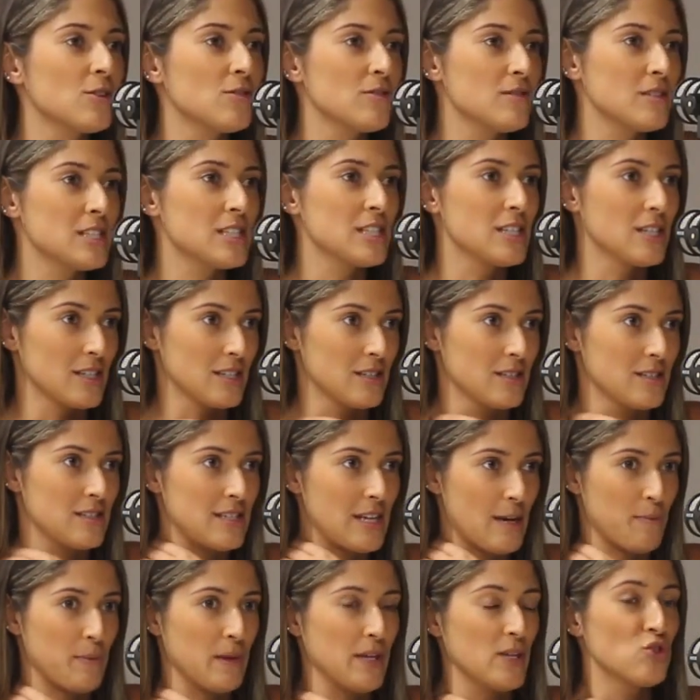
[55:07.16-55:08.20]
to
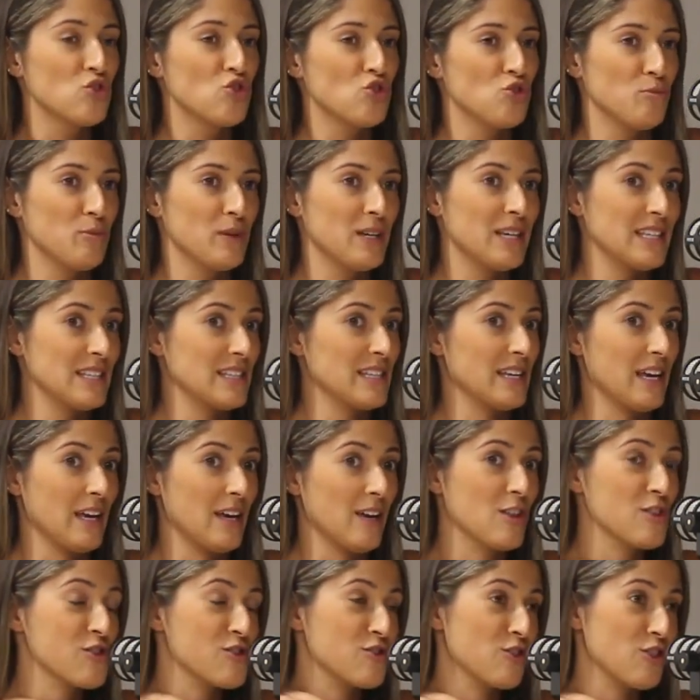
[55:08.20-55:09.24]
step into, because
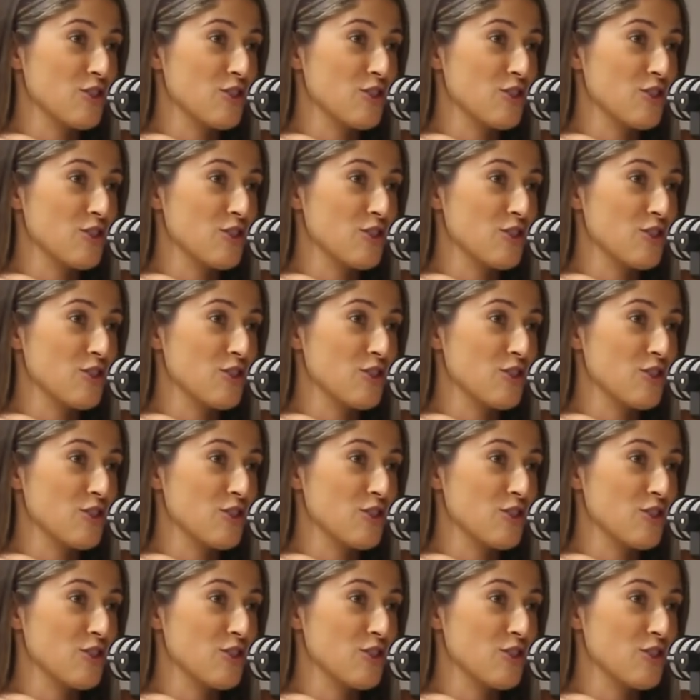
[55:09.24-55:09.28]
they're,